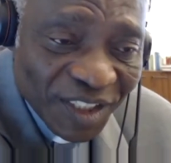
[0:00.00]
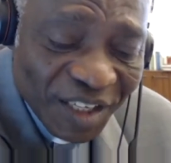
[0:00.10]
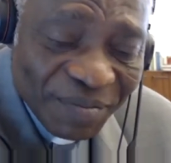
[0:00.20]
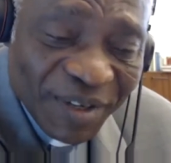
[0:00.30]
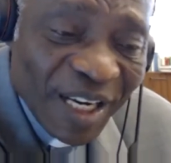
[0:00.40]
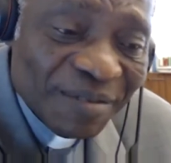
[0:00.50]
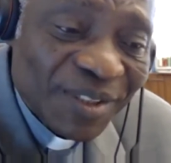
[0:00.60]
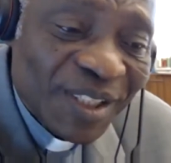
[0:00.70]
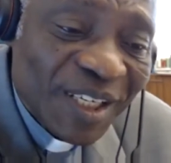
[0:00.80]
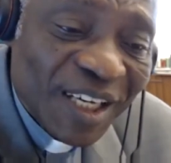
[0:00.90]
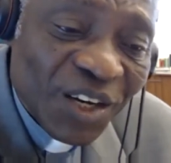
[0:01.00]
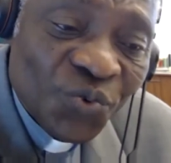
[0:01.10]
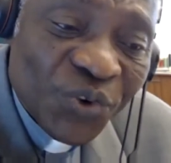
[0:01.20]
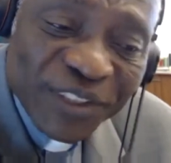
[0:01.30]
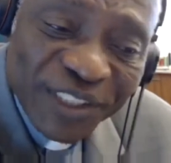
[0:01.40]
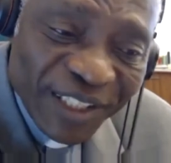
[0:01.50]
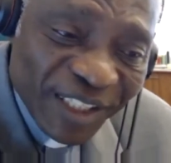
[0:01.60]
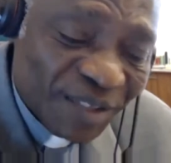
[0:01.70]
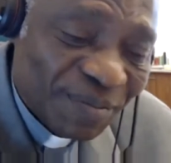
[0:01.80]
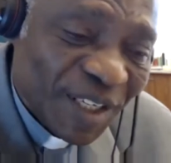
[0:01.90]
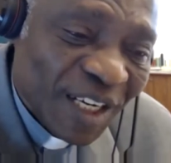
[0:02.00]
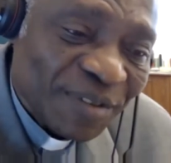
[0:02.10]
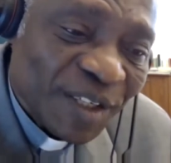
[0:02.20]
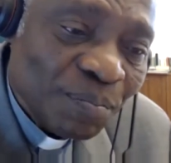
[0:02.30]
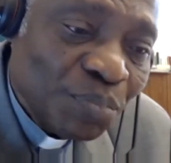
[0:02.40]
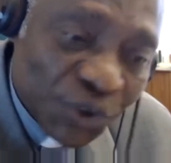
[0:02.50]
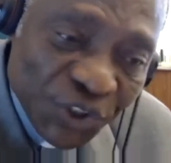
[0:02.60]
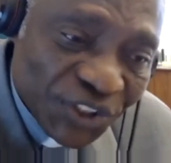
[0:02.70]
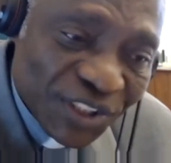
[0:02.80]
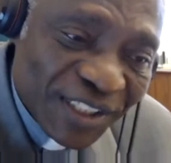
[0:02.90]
It becomes a wilderness. It becomes a bush